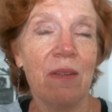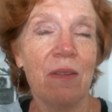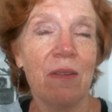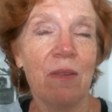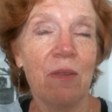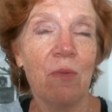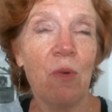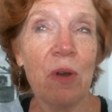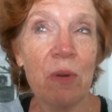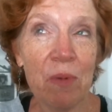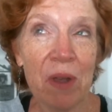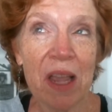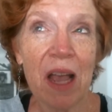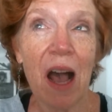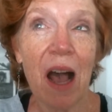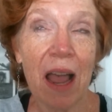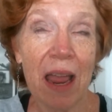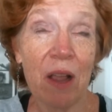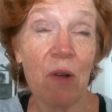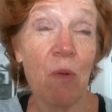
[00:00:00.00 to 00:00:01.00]
when we
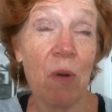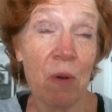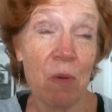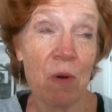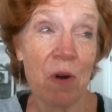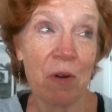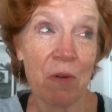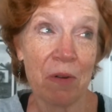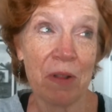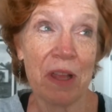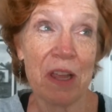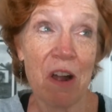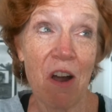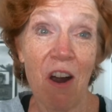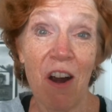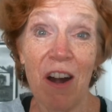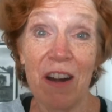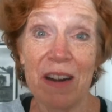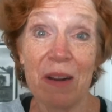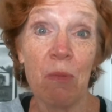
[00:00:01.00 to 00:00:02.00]
hike, we work really
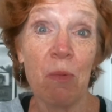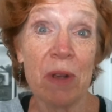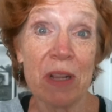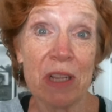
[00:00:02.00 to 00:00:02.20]
hard and we